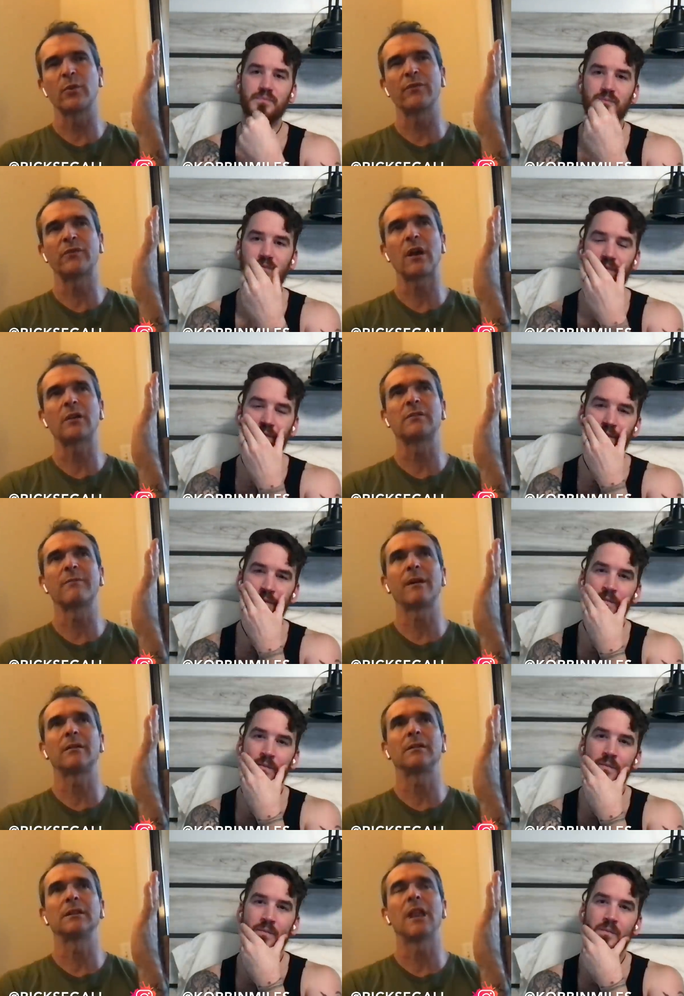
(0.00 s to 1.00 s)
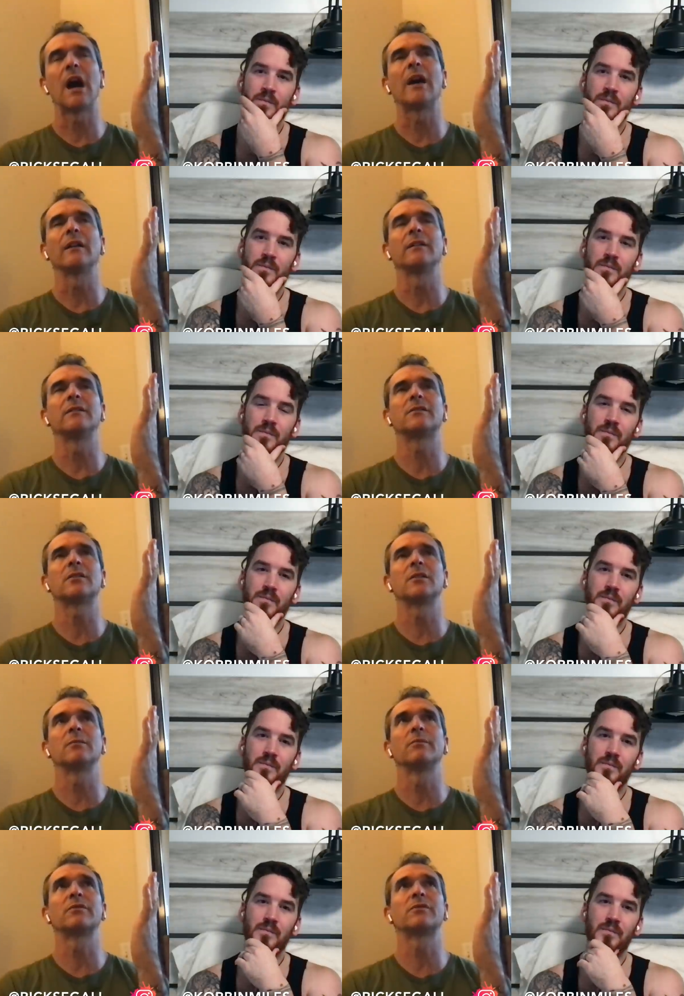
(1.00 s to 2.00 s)
Speaker 1: what we've talked about a lot in
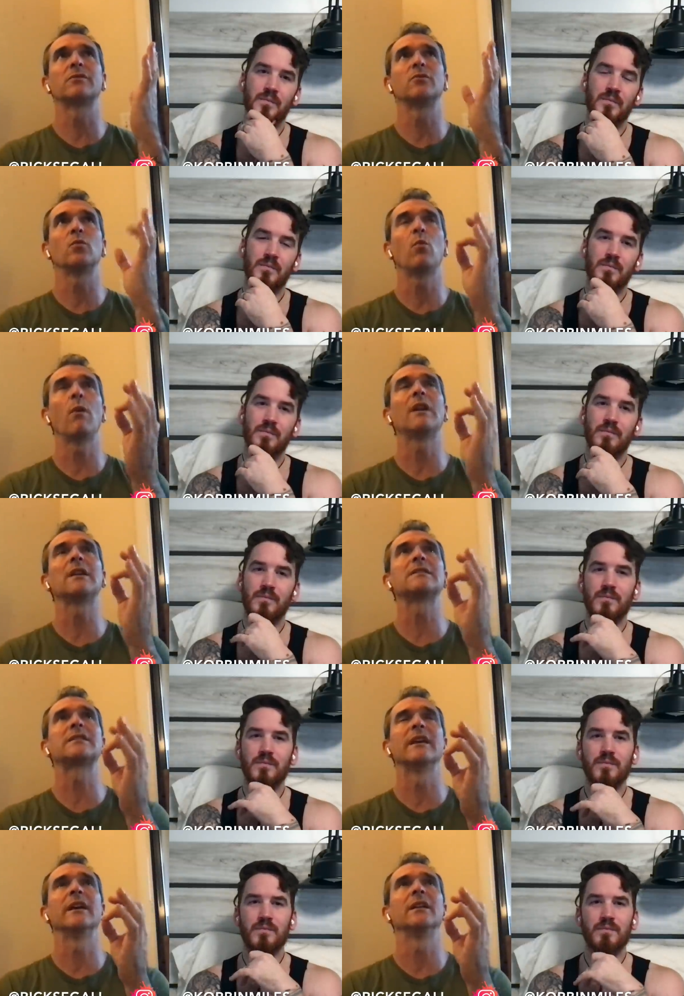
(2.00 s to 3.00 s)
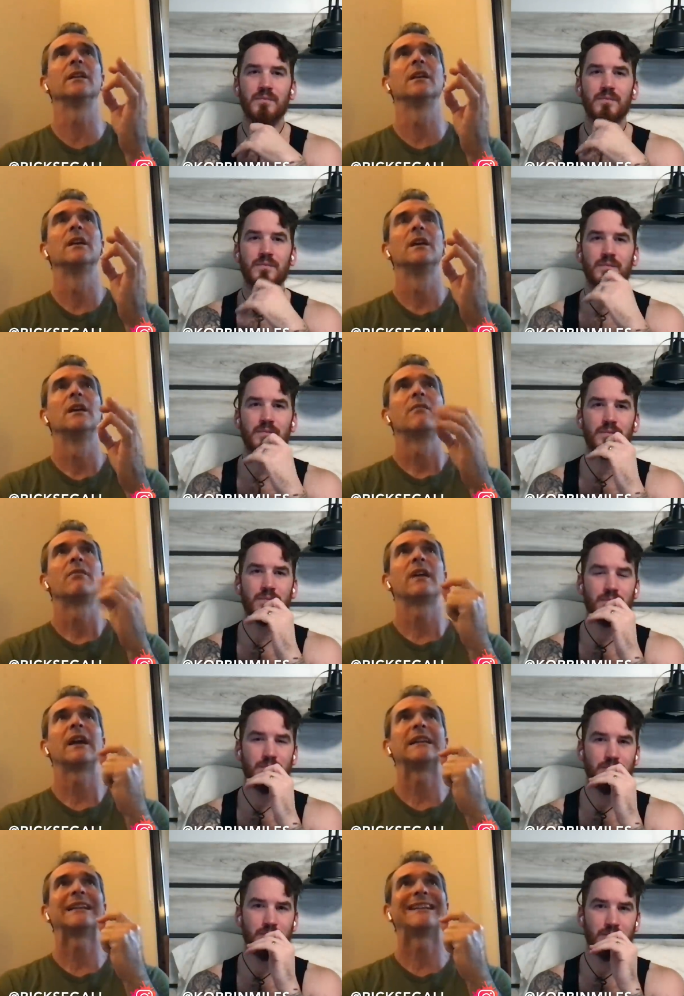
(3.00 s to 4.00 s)
terms to what is it
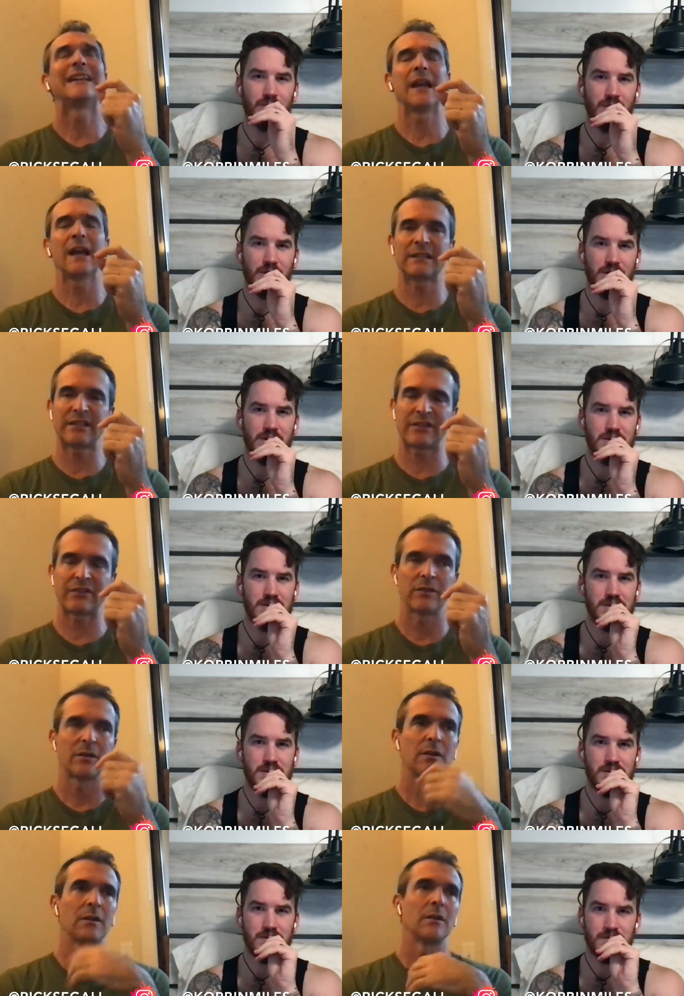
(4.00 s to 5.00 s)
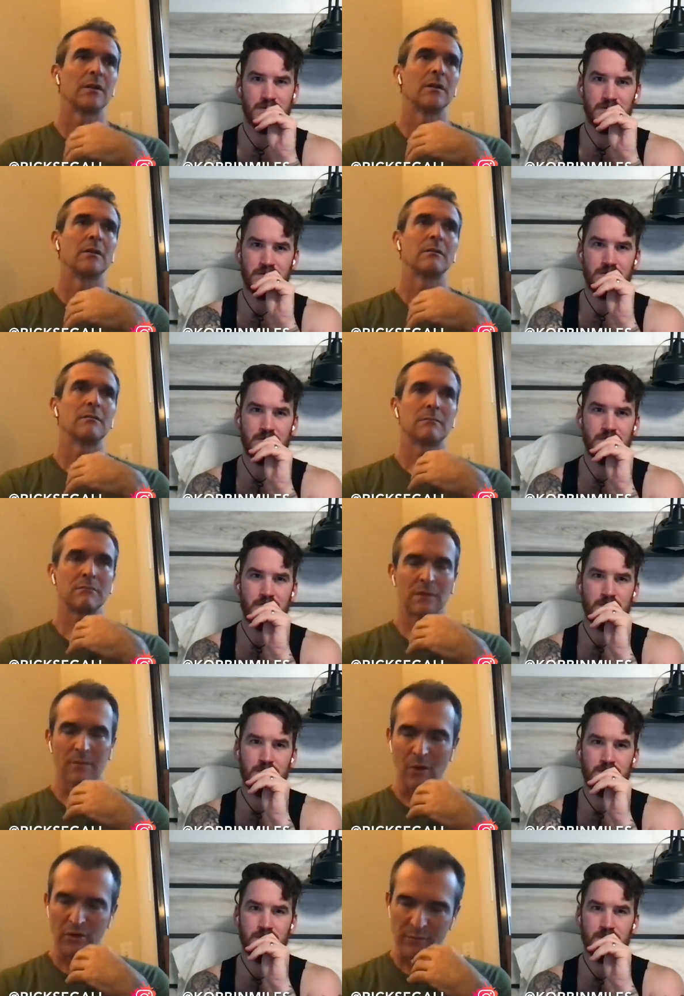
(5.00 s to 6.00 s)
that gets
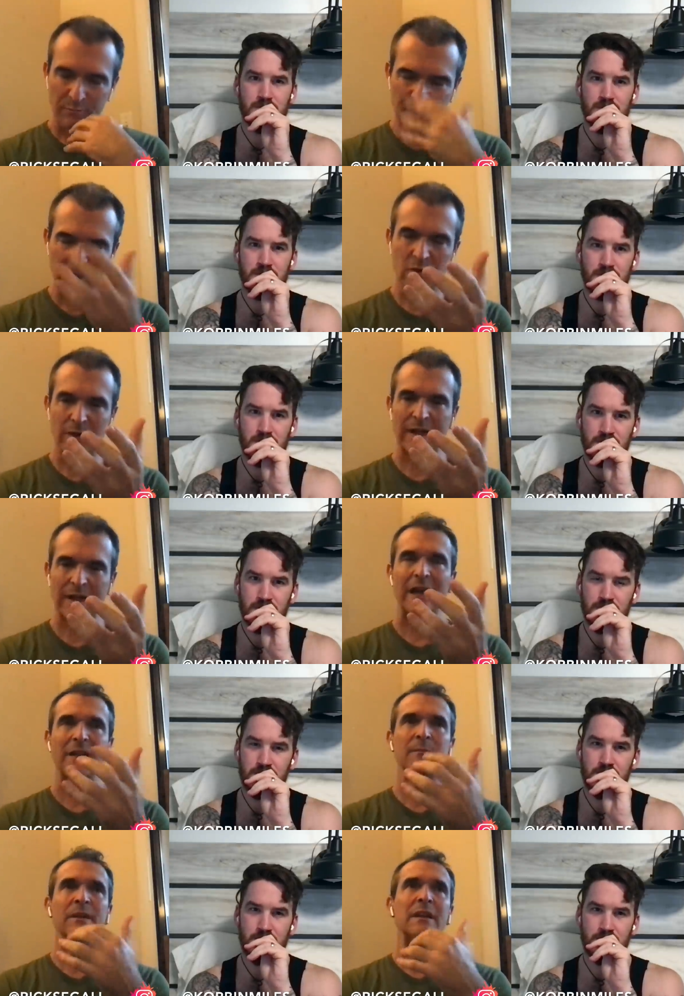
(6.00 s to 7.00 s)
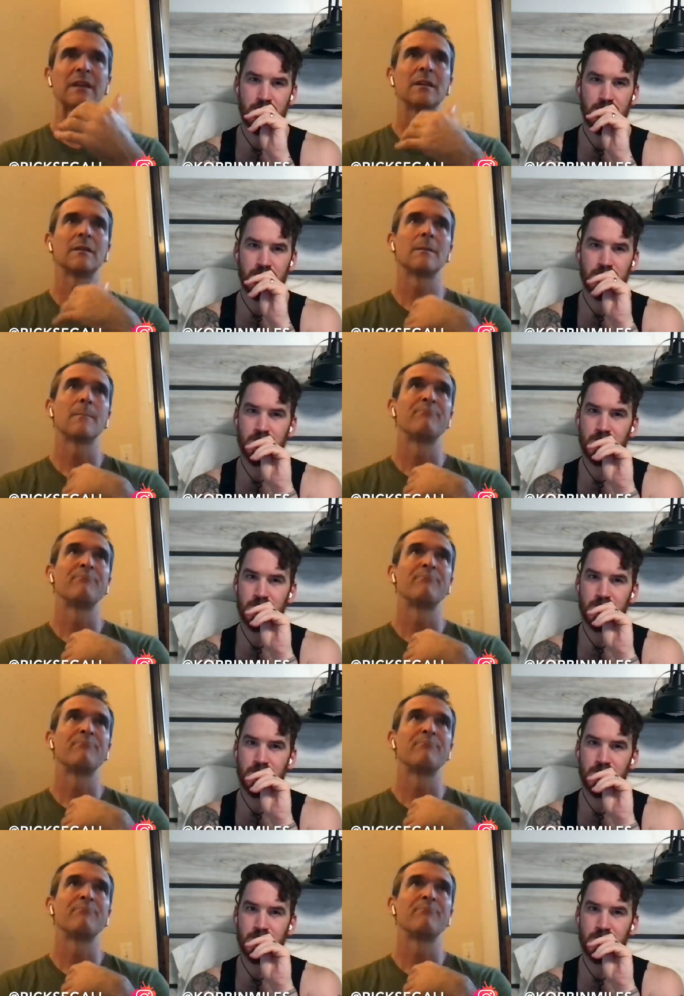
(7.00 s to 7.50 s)
the Motion Picture Academy,